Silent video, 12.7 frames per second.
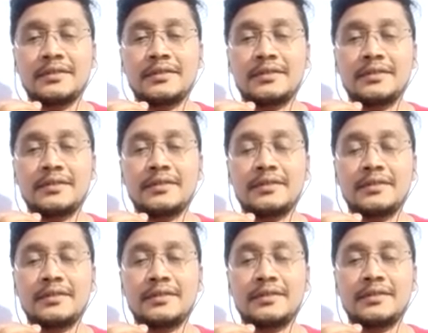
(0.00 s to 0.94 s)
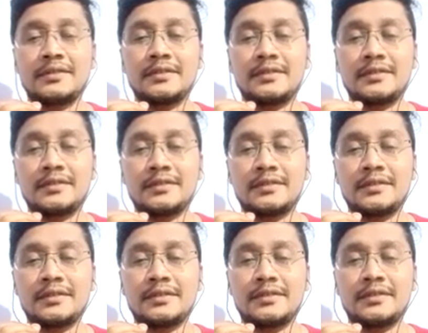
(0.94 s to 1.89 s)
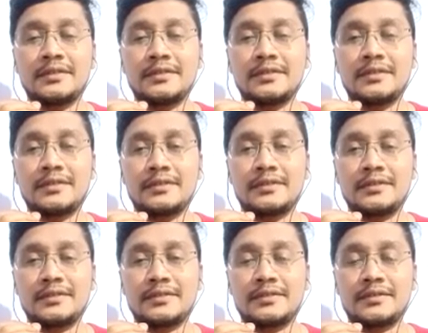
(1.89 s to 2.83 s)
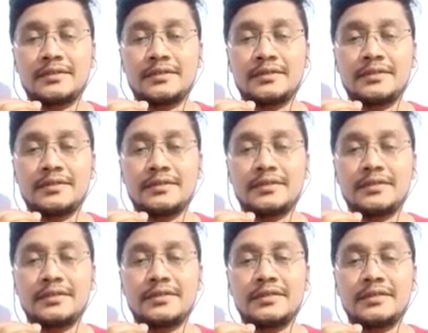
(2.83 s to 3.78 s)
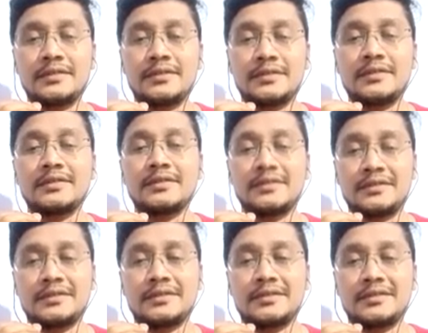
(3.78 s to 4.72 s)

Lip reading: (not speaking)